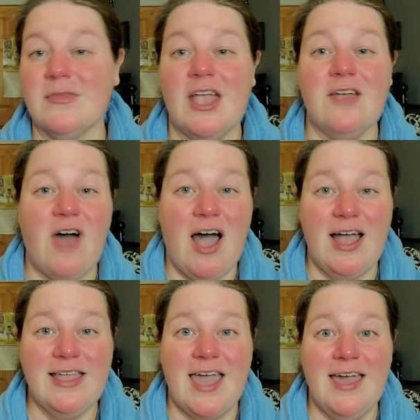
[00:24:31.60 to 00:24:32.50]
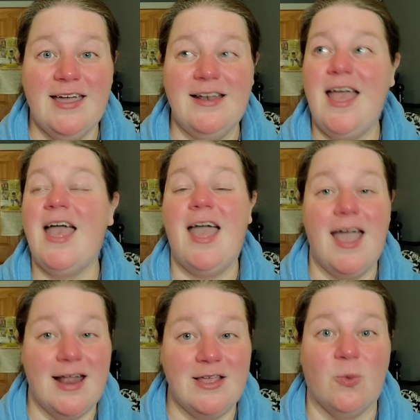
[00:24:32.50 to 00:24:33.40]
If I can,
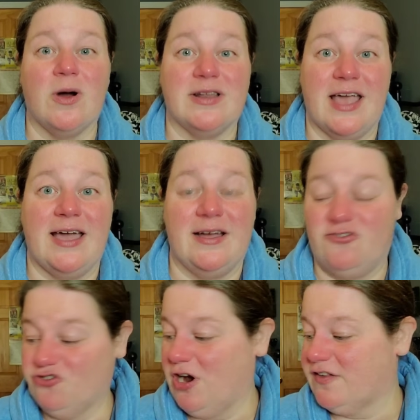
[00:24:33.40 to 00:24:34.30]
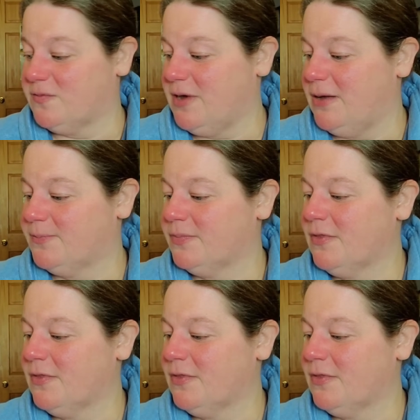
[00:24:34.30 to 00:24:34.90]
anyone can. Trust me.